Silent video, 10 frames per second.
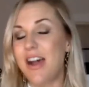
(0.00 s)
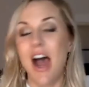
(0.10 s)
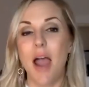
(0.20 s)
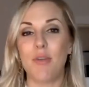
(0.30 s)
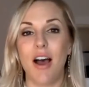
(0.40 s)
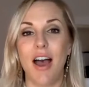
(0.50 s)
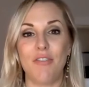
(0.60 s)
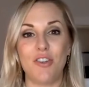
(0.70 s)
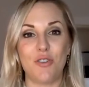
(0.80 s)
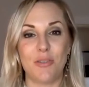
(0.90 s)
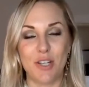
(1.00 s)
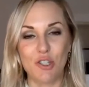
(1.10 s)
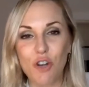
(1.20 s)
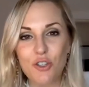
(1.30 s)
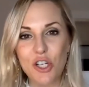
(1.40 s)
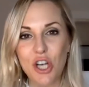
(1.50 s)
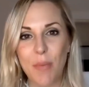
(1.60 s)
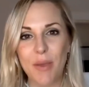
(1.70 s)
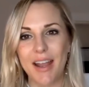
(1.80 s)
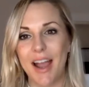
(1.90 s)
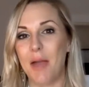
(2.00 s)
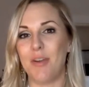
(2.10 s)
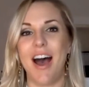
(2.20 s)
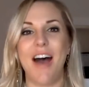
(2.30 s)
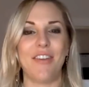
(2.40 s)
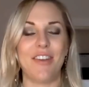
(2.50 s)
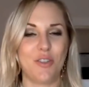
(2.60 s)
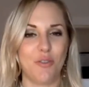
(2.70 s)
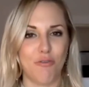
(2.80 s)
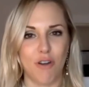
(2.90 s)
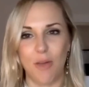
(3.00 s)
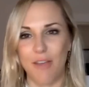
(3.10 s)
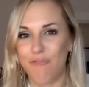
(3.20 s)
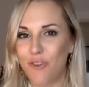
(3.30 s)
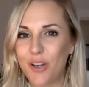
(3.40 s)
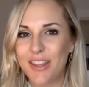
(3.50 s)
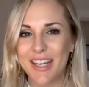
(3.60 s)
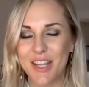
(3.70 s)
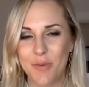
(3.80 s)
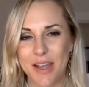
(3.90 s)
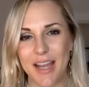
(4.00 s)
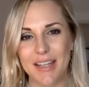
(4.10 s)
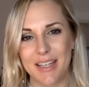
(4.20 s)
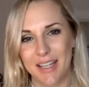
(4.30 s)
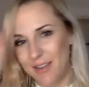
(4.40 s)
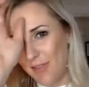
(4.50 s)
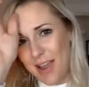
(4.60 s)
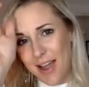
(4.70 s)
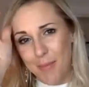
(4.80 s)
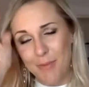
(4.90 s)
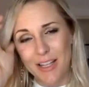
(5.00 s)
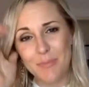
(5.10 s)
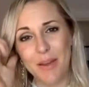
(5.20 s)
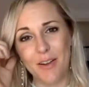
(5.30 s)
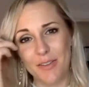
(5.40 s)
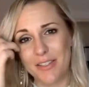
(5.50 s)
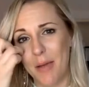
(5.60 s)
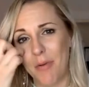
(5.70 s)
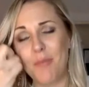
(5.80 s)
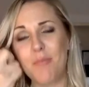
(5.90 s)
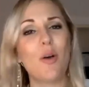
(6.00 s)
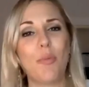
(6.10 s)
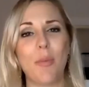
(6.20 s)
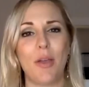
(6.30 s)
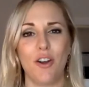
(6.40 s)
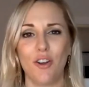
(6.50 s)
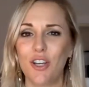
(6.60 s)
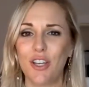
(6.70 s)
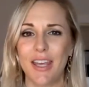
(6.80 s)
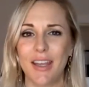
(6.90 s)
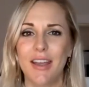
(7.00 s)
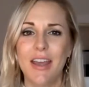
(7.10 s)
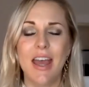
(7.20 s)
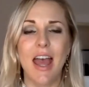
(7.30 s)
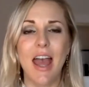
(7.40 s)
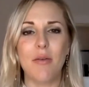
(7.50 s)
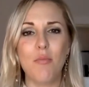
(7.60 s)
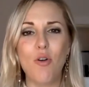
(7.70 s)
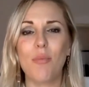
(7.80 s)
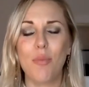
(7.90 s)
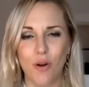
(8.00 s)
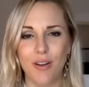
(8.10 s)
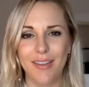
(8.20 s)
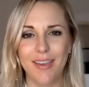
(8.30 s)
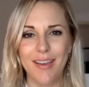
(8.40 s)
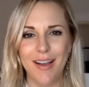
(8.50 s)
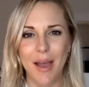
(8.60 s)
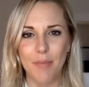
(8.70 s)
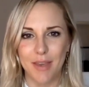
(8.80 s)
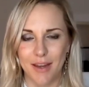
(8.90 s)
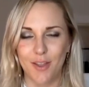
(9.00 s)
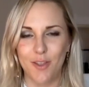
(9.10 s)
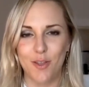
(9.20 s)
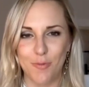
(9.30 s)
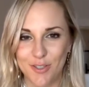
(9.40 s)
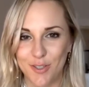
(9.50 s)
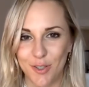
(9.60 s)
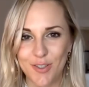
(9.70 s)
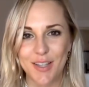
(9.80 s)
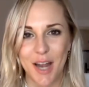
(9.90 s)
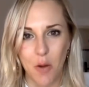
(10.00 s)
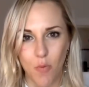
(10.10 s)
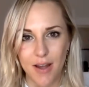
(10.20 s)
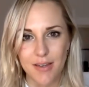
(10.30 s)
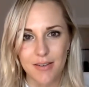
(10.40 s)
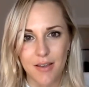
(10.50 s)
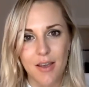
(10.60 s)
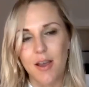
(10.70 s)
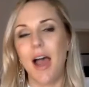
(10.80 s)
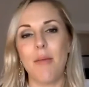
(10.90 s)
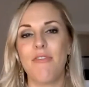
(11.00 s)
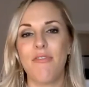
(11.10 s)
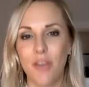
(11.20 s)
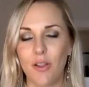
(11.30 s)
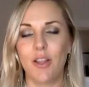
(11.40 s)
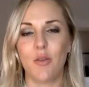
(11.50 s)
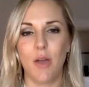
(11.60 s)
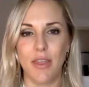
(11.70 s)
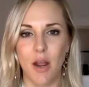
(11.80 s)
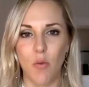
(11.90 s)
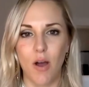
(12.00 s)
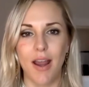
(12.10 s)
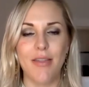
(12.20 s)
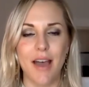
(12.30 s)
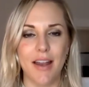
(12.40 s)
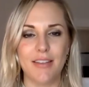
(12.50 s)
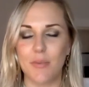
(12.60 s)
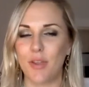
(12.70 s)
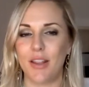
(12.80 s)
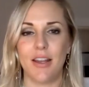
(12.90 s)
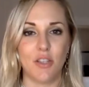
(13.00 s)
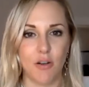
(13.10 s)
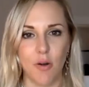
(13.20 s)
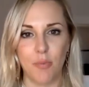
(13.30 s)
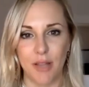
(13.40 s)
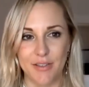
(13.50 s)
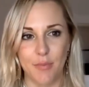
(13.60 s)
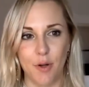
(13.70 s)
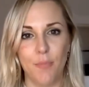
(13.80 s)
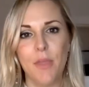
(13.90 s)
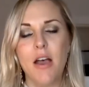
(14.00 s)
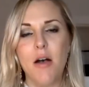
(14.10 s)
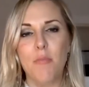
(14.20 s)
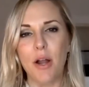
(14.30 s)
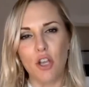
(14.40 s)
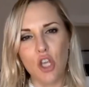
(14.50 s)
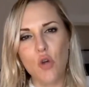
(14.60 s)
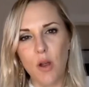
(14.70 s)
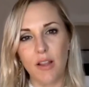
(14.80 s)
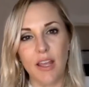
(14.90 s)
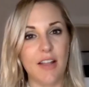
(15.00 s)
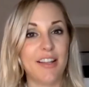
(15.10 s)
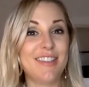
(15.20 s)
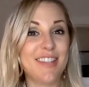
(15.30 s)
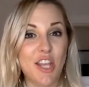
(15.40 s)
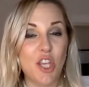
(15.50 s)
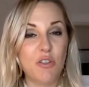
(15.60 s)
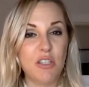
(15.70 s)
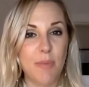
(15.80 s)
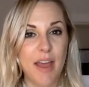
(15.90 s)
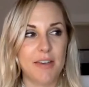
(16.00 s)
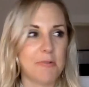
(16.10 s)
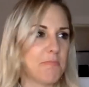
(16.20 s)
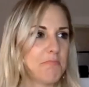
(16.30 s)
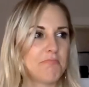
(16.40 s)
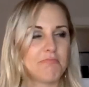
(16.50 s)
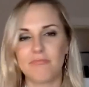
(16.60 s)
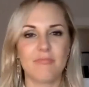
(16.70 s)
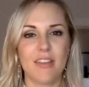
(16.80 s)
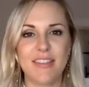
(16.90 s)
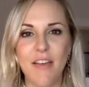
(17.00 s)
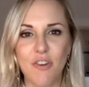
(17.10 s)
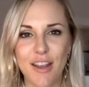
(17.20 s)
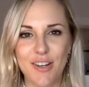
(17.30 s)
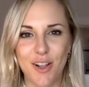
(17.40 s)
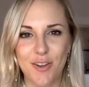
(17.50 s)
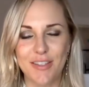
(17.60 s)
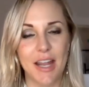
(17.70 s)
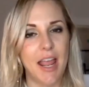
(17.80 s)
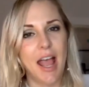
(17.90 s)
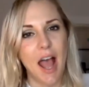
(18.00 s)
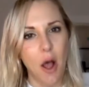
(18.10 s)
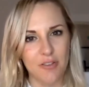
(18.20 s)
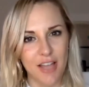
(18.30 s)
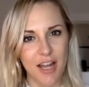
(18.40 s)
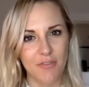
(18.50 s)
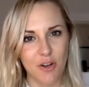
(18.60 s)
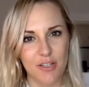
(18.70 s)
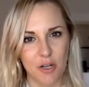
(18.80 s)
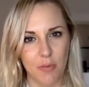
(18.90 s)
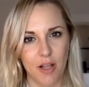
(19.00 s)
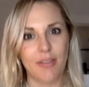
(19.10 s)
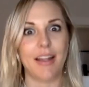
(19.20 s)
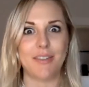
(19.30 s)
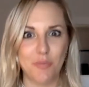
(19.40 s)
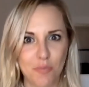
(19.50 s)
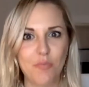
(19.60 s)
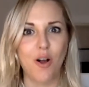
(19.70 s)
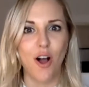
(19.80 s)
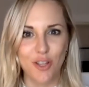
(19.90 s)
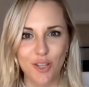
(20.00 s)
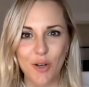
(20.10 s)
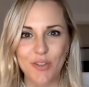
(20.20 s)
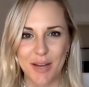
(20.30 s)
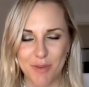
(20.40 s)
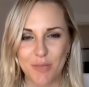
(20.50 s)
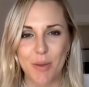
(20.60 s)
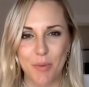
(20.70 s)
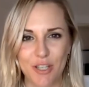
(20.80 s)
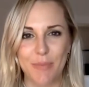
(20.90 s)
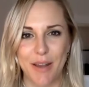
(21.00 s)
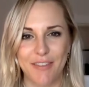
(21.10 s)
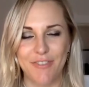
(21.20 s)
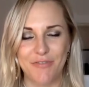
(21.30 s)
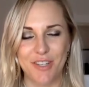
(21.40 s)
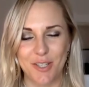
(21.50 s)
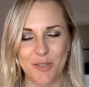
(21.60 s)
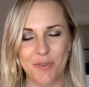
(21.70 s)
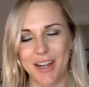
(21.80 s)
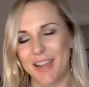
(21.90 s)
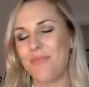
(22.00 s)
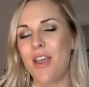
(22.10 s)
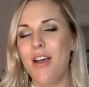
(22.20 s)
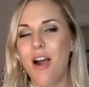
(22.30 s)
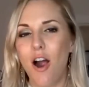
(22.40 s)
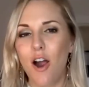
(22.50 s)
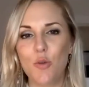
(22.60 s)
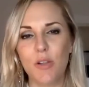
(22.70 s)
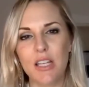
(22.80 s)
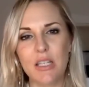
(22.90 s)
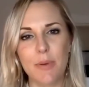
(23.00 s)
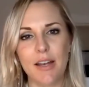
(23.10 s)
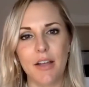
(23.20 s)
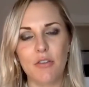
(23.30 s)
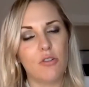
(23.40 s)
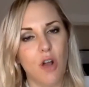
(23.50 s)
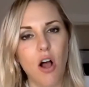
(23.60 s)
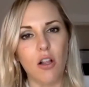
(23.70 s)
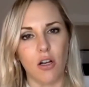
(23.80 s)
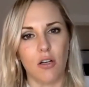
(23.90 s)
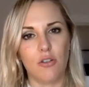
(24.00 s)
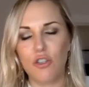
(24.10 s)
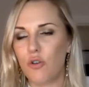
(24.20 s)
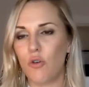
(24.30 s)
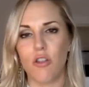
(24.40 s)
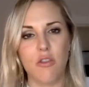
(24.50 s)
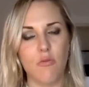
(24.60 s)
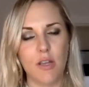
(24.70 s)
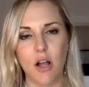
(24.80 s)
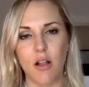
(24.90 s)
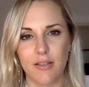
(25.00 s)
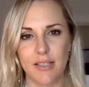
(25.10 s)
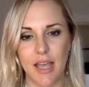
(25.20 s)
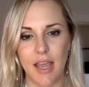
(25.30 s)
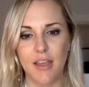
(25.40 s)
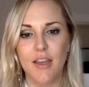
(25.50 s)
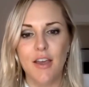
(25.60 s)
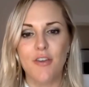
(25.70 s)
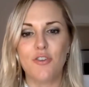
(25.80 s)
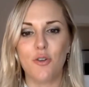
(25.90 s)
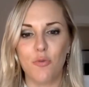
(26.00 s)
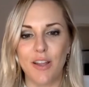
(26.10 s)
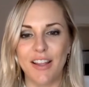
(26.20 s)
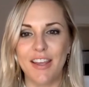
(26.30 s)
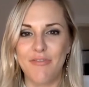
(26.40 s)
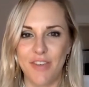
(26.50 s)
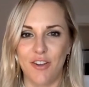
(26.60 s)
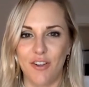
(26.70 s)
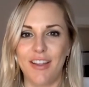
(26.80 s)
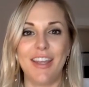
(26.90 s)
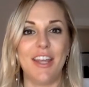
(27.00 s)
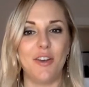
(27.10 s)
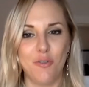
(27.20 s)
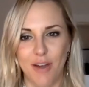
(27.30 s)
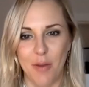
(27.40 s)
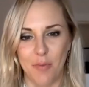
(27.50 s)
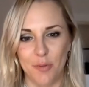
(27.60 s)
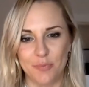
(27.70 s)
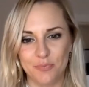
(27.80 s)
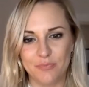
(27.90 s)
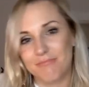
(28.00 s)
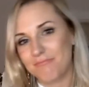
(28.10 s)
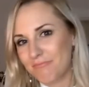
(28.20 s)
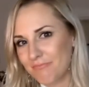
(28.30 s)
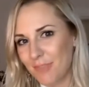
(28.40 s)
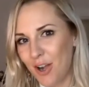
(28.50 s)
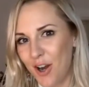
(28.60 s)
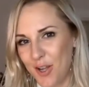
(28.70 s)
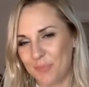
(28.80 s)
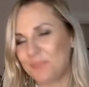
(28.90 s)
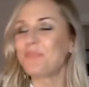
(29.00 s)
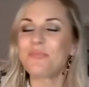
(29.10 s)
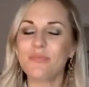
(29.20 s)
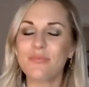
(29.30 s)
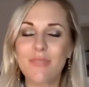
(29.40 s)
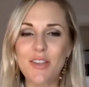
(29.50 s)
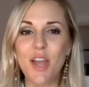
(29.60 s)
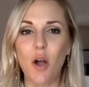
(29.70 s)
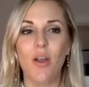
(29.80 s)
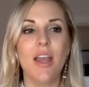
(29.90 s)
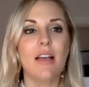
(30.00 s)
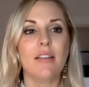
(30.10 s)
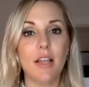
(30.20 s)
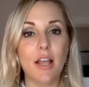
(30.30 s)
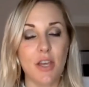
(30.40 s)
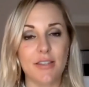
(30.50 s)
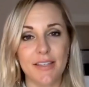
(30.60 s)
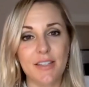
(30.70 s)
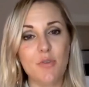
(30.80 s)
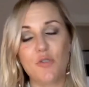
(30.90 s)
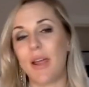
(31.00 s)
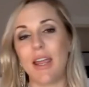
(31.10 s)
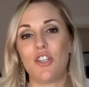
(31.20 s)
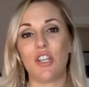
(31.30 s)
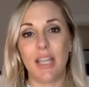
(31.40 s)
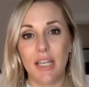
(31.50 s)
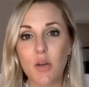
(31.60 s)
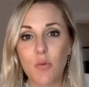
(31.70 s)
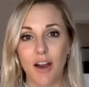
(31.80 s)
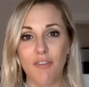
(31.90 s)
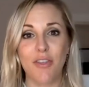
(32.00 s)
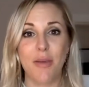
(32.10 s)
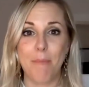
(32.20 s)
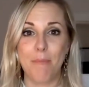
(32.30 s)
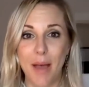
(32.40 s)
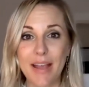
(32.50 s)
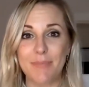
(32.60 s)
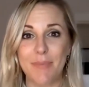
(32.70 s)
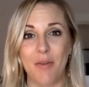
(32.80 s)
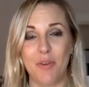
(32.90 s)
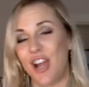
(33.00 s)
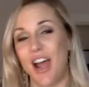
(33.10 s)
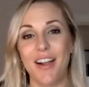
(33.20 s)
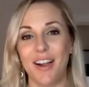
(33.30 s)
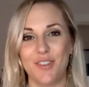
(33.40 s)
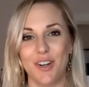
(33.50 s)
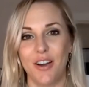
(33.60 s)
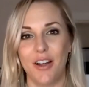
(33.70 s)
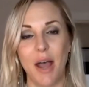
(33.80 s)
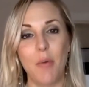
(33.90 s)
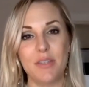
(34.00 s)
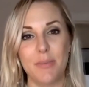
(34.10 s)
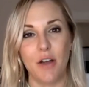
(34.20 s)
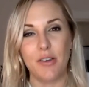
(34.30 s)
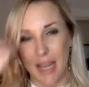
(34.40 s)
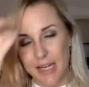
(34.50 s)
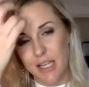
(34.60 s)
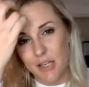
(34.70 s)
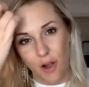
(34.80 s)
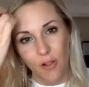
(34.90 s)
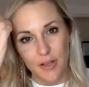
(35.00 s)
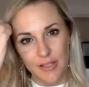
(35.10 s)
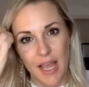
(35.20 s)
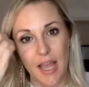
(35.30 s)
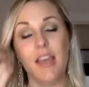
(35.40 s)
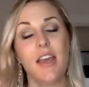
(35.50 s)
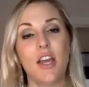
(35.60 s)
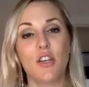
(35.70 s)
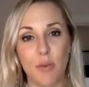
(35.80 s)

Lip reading: I'm not having to do as much grocery shopping. I'm not having to throw away food at the end of the week I didn't eat. I'm not spending all the time on meal prepping or cooking. And more importantly, I'm getting the results that I want. I'm feeling the way that I want, and that is something that is irreplaceable. But are you willing, let's say that you spend $7 or $8 a day outside of your dinner meal. That's on the low side. Most people are spending 15 to 20. Are you willing to spend an extra $1, $2, or $3 a day to really feel incredible? Are you? So the systems range anywhere for the best pack, which I got started on, that was about $19 a day to